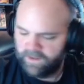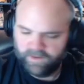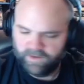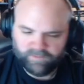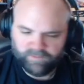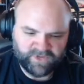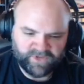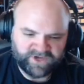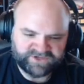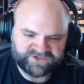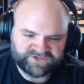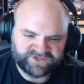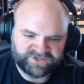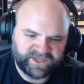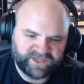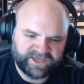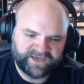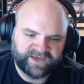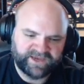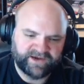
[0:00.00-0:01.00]
Much
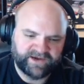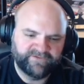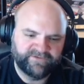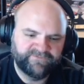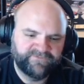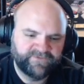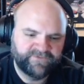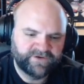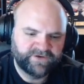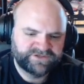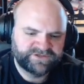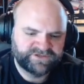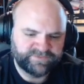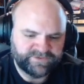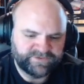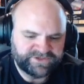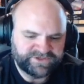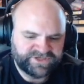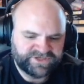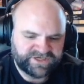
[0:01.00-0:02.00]
like our first
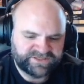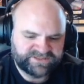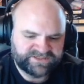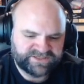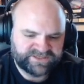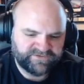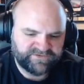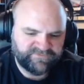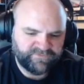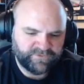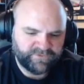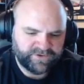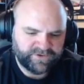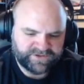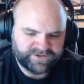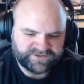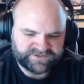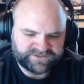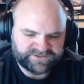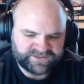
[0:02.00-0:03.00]
Majestic
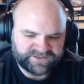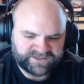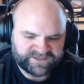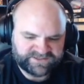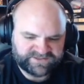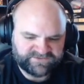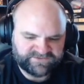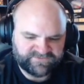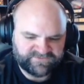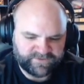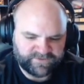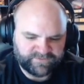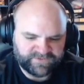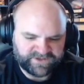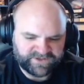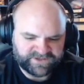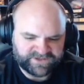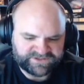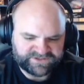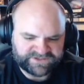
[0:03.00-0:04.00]
foil, Dust from
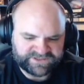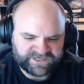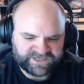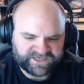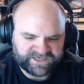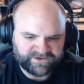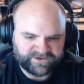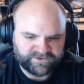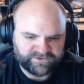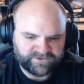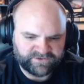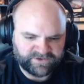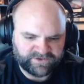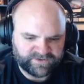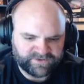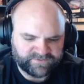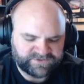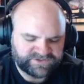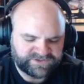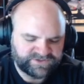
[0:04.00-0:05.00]
the Shadow
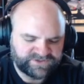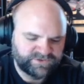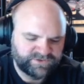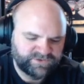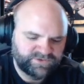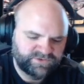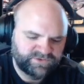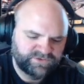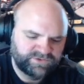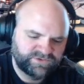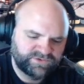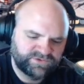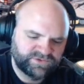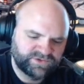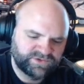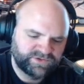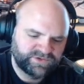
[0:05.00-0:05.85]
Crypts. Whew.